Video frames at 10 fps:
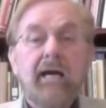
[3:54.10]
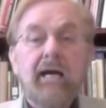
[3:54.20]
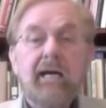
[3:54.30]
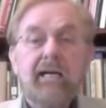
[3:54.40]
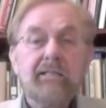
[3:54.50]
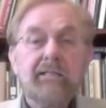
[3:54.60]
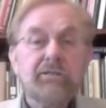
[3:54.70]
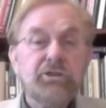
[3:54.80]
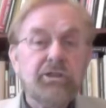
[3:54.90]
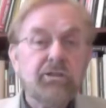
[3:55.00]
and
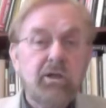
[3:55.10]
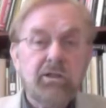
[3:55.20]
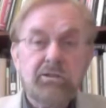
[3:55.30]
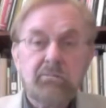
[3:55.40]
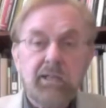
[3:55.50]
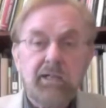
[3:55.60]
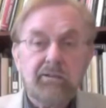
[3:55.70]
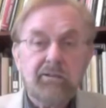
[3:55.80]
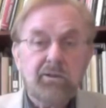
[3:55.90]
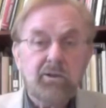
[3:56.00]
she talked
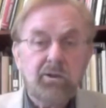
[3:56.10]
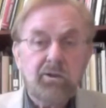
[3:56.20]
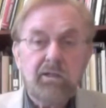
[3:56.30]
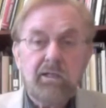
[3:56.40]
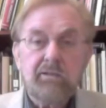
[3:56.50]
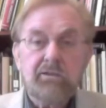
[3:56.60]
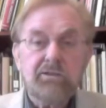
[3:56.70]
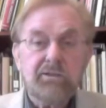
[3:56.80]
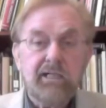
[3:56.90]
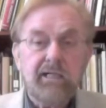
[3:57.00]
about her
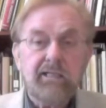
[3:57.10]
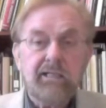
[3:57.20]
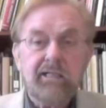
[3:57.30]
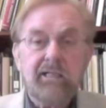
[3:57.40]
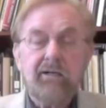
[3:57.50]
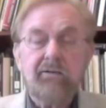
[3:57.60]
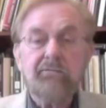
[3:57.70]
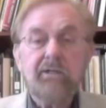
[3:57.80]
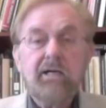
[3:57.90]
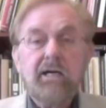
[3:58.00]
understanding of
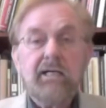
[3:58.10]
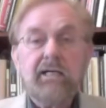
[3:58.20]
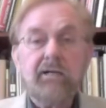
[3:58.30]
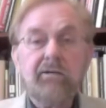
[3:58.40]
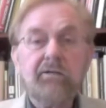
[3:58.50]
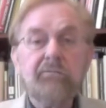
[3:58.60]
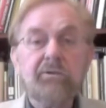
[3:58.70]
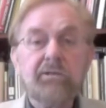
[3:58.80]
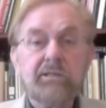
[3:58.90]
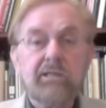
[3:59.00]
caring for
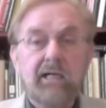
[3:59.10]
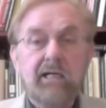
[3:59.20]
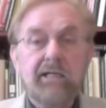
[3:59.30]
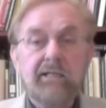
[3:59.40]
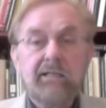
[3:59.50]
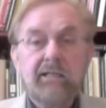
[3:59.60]
the dying,